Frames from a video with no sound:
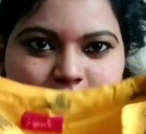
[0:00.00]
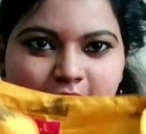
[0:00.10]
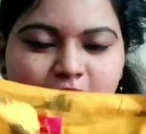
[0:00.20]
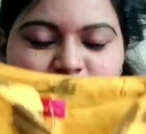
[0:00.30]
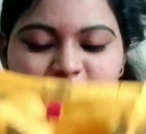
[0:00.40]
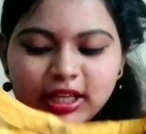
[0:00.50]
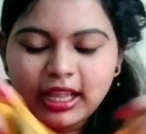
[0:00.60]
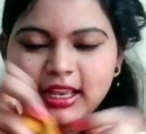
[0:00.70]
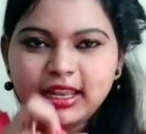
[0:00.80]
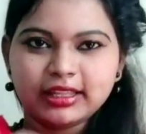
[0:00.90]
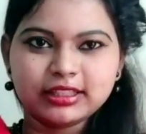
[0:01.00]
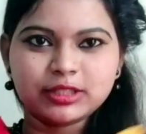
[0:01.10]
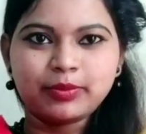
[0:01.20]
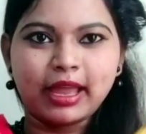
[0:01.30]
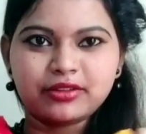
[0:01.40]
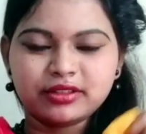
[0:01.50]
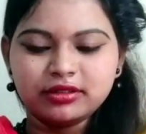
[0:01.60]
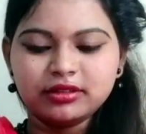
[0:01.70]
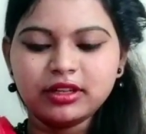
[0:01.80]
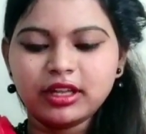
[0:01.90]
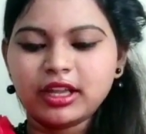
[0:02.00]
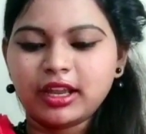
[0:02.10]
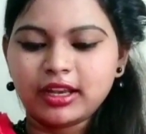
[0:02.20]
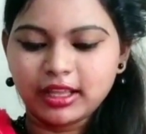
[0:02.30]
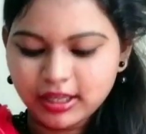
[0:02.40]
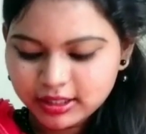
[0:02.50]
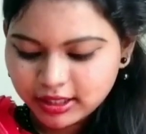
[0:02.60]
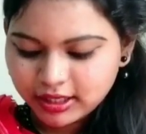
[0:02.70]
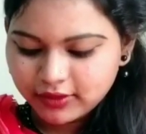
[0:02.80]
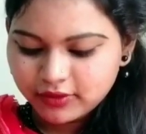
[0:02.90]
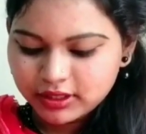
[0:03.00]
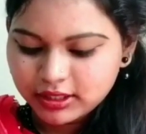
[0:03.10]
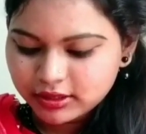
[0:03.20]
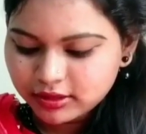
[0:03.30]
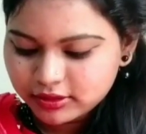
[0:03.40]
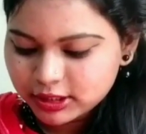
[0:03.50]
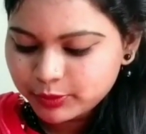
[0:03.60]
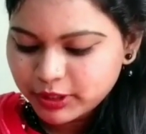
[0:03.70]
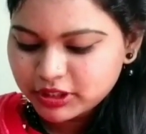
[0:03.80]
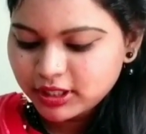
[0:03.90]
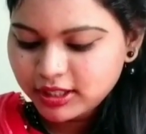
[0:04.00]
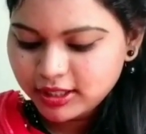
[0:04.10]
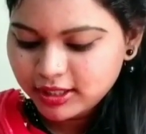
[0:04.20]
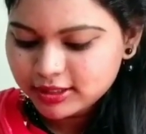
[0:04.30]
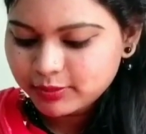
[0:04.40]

Actually I like this pattern, and again they given here the special